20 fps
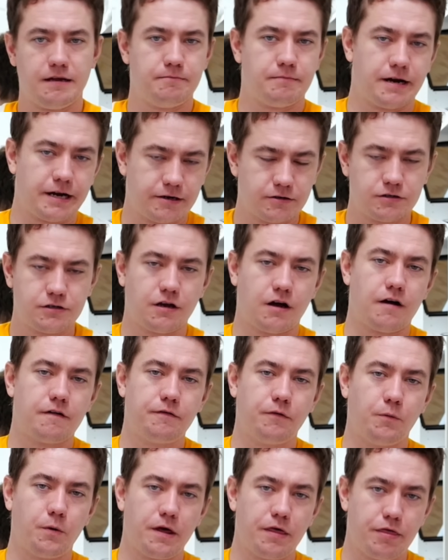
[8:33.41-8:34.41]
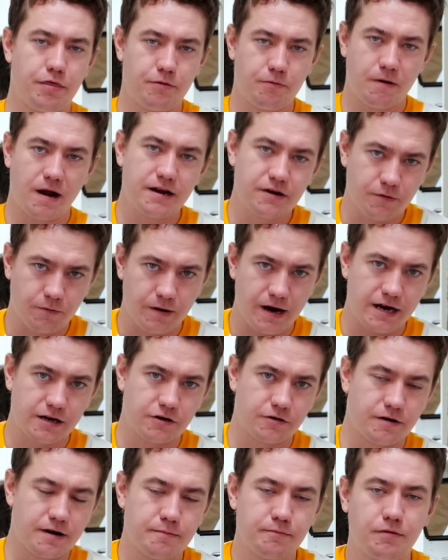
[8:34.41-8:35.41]
and Microsoft with Thread
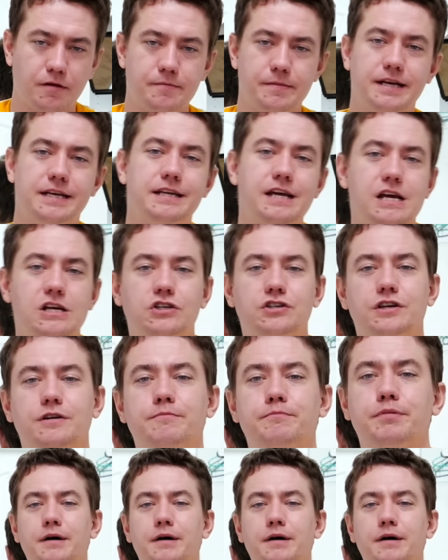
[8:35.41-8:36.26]
Director implementation.